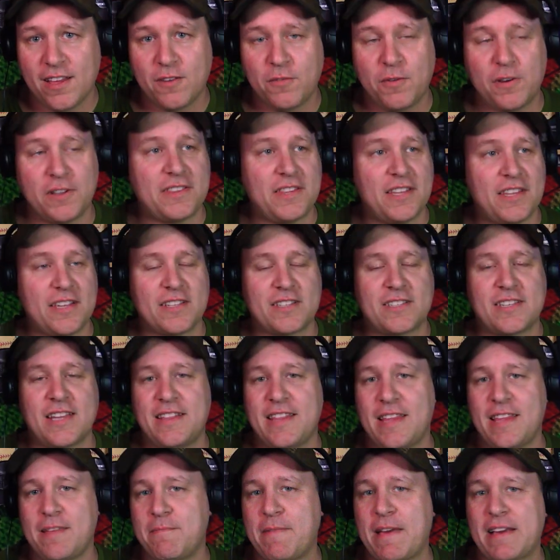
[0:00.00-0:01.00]
with this,
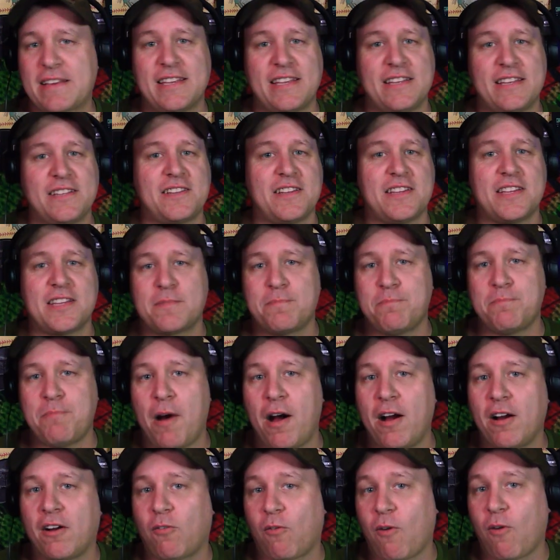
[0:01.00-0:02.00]
and they mix it into this
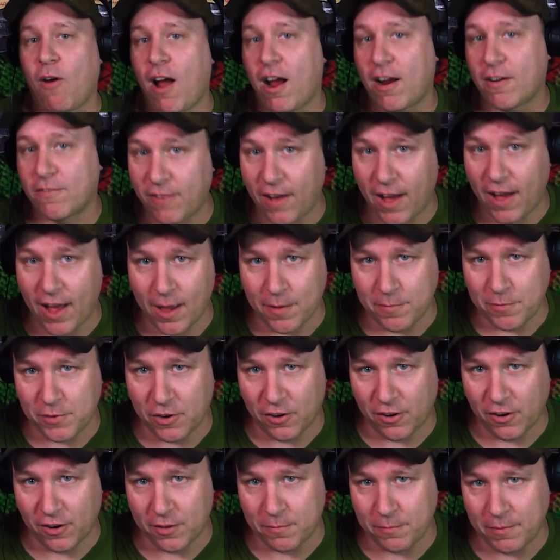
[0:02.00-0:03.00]
punk rock vibe. You
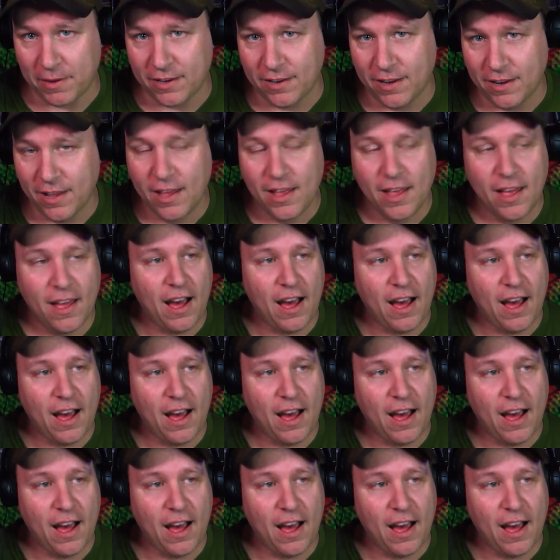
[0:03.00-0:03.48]
know what I mean?